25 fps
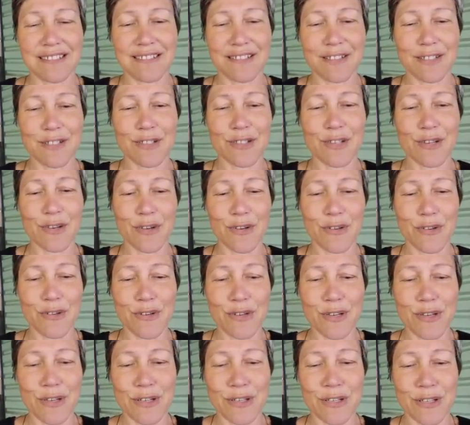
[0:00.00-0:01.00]
So
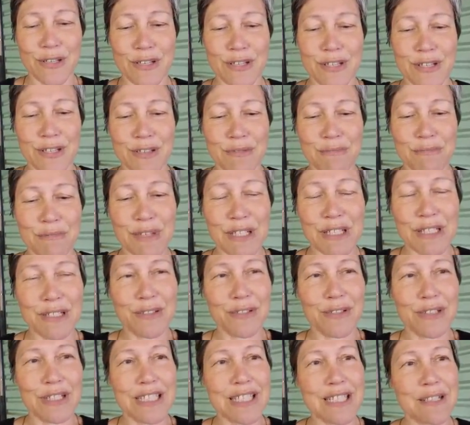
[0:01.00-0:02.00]
my
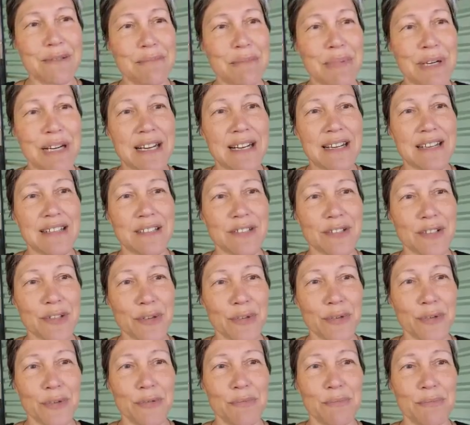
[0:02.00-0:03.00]
learning in part
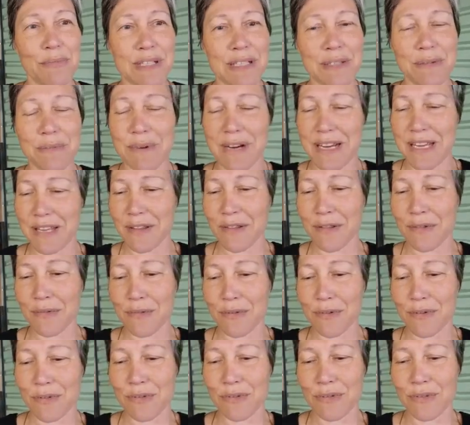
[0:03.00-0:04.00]
two, midway
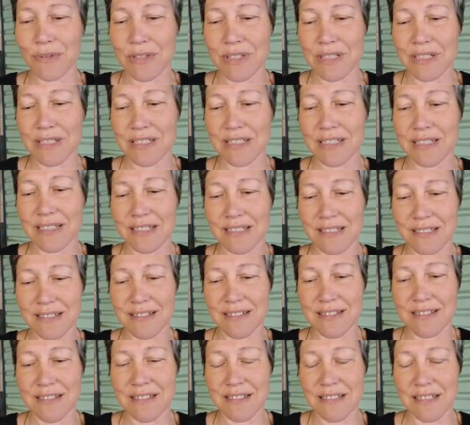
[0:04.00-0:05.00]
through,
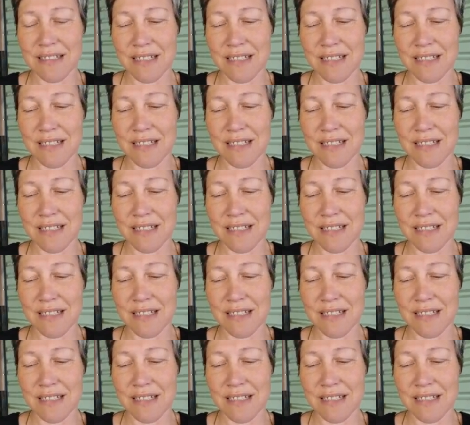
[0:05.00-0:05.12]
is